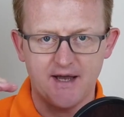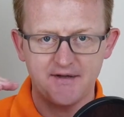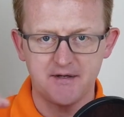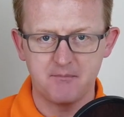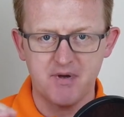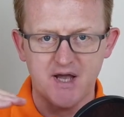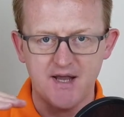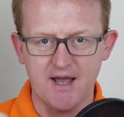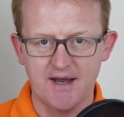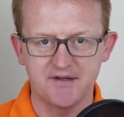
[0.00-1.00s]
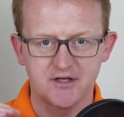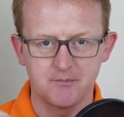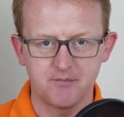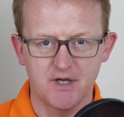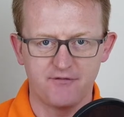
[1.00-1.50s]
item by
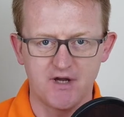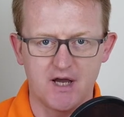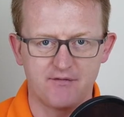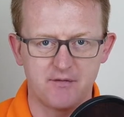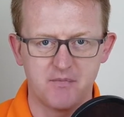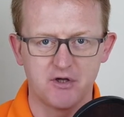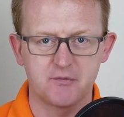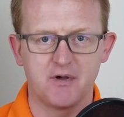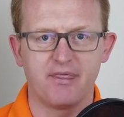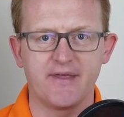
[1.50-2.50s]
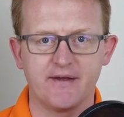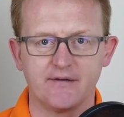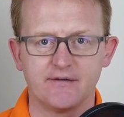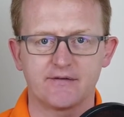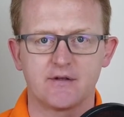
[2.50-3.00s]
item, if you're having multiple
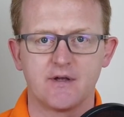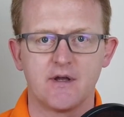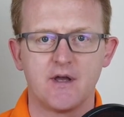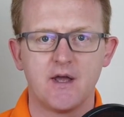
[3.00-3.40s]
things.